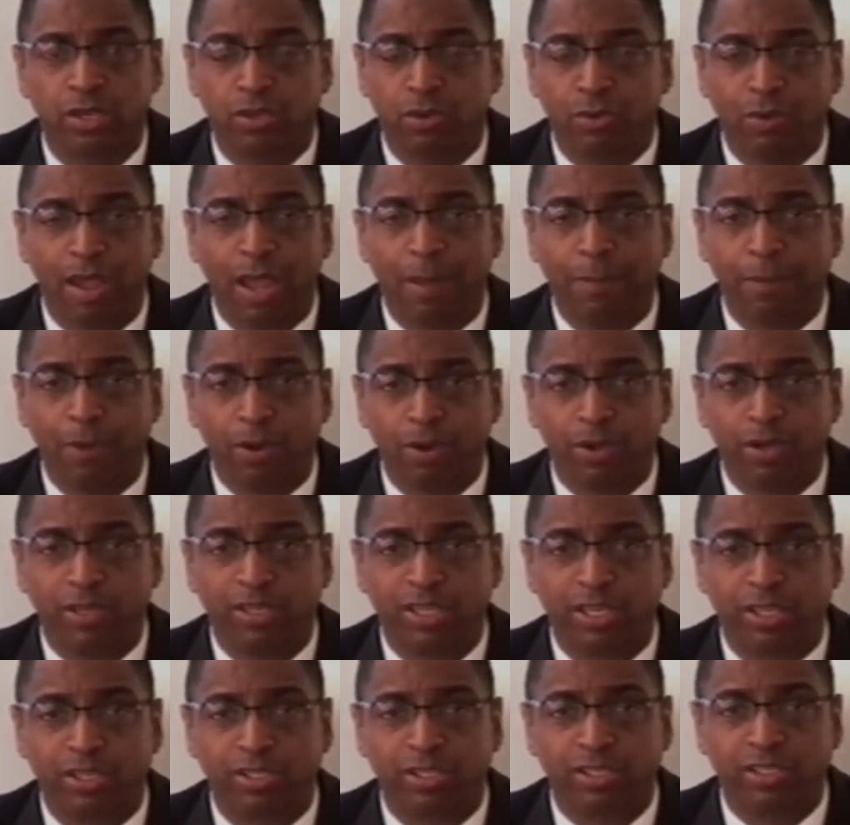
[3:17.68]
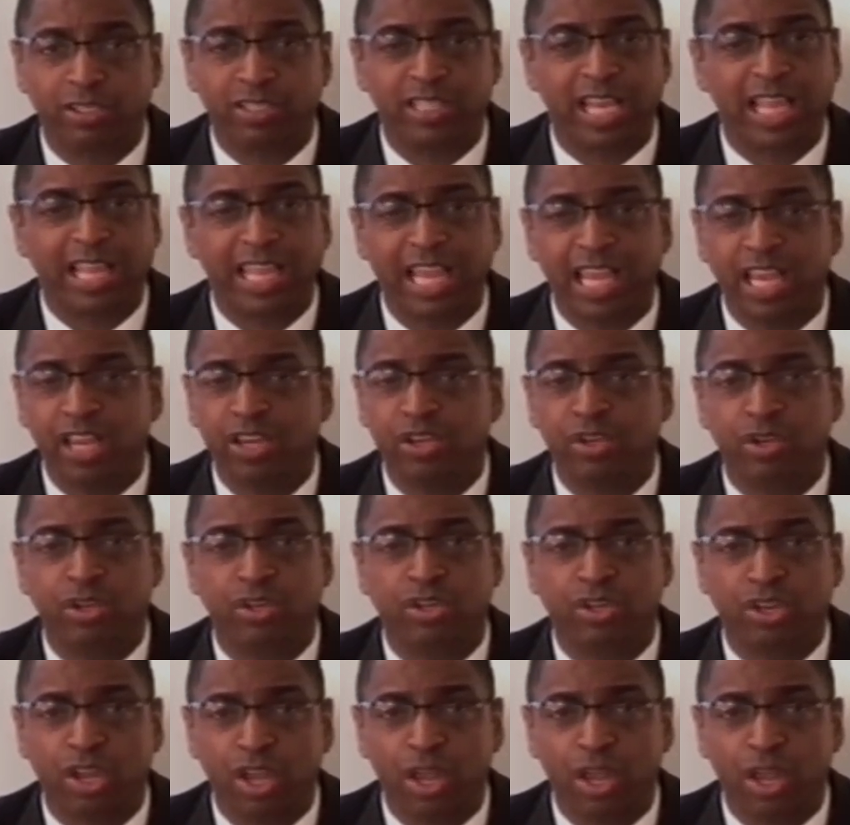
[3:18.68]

to our politicians that they should